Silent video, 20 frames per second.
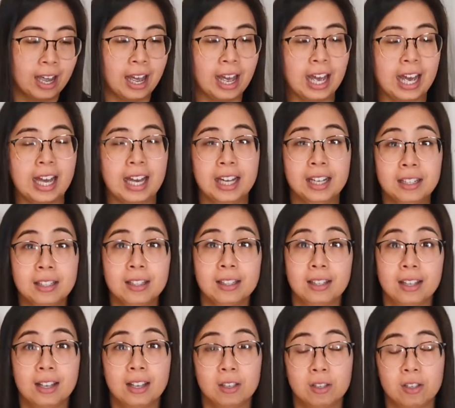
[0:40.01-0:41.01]
and
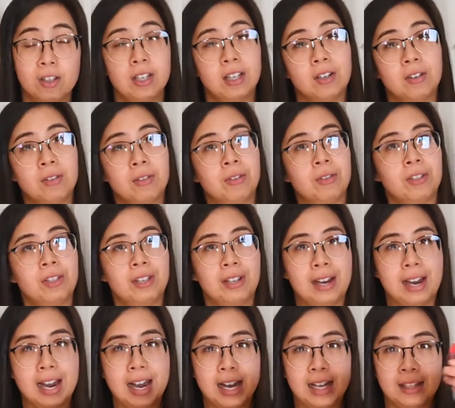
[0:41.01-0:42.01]
you can also
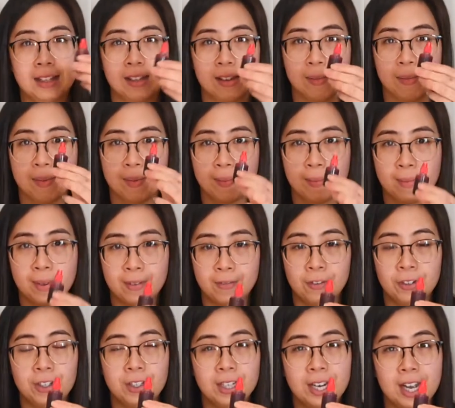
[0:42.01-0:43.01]
add some
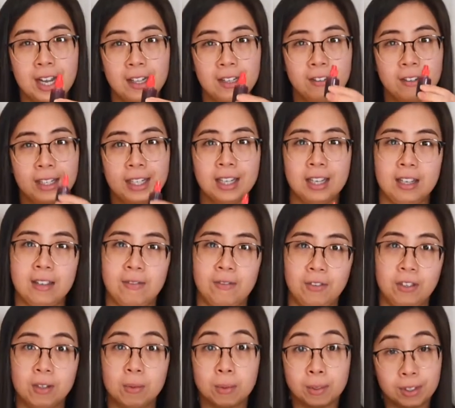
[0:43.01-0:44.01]
food colouring if
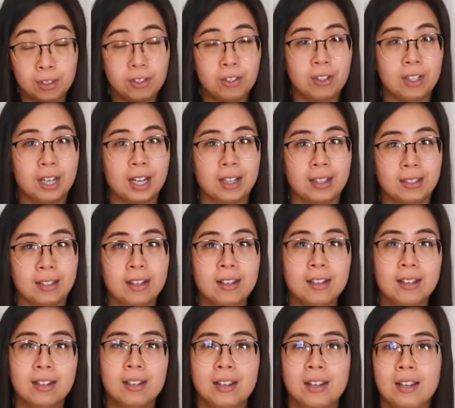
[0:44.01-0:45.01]
you want to colour
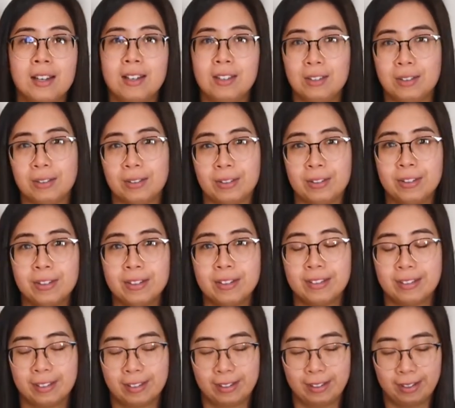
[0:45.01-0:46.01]
your
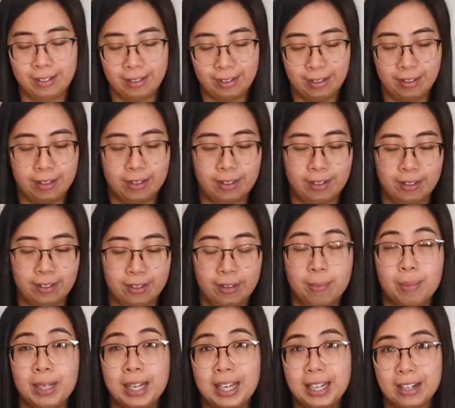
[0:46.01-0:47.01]

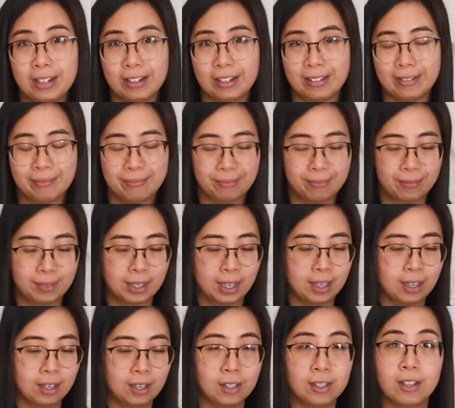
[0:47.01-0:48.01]
Play-Doh.
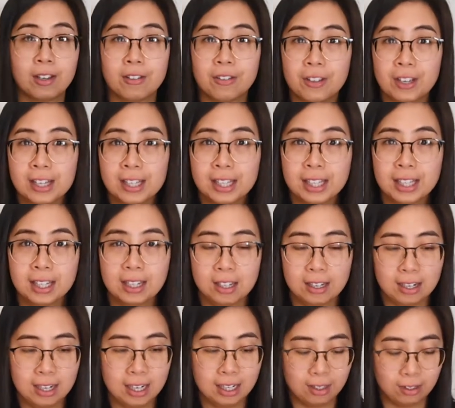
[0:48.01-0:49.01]
So first thing you
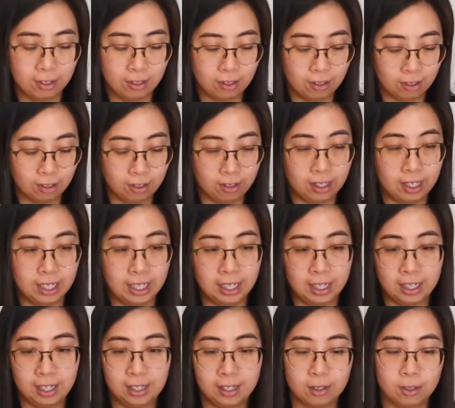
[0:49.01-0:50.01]
need to do
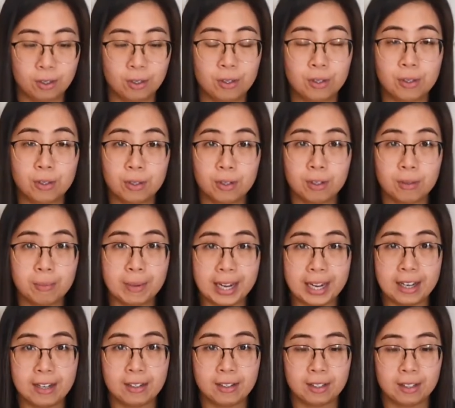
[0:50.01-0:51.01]
is scoop
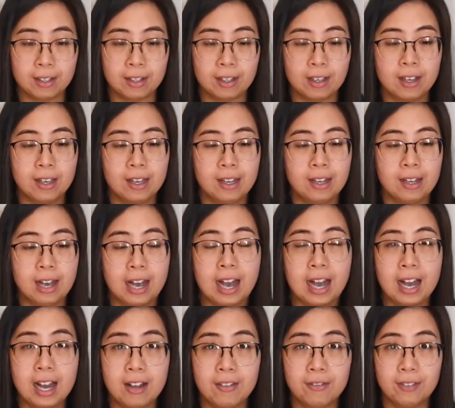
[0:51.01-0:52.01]
out
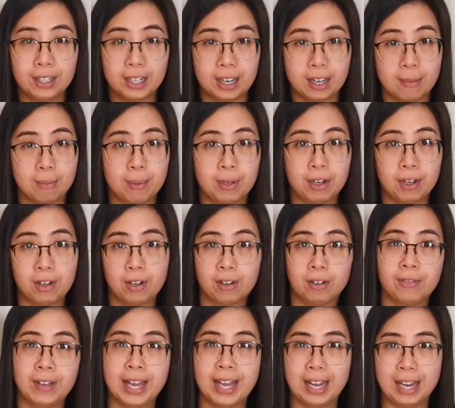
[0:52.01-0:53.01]
half a cup of
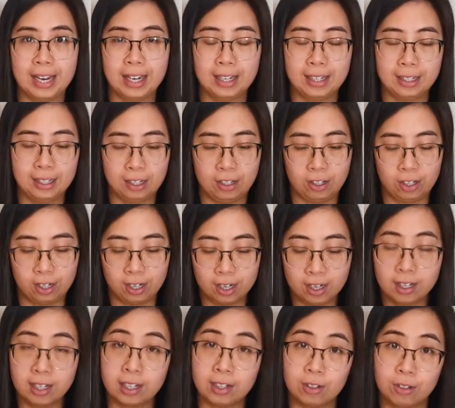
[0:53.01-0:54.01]
hair conditioner
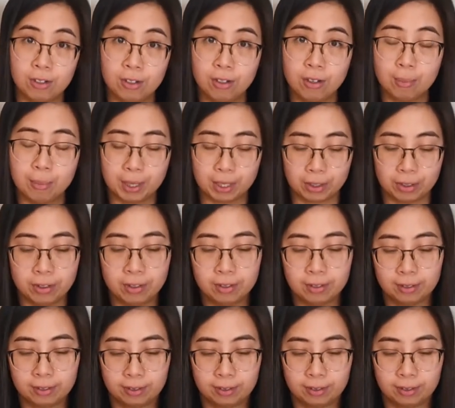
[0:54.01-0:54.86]
into your bowl.